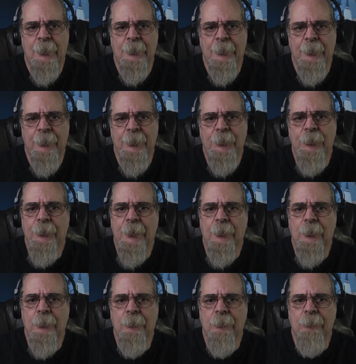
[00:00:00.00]
so that you
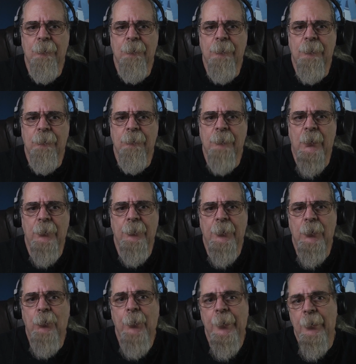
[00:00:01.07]
can learn to
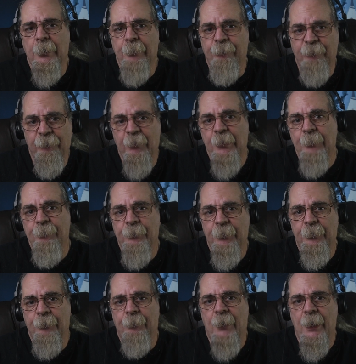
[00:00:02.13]
quickly flip
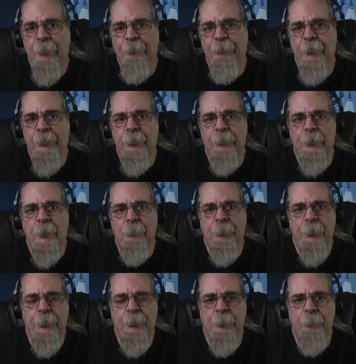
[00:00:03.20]
to the right figure
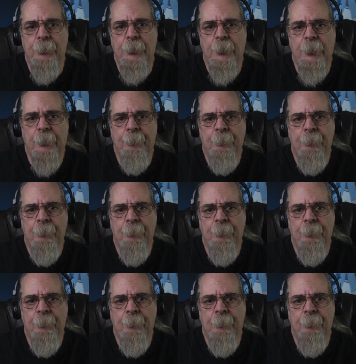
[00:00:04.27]
number in the book.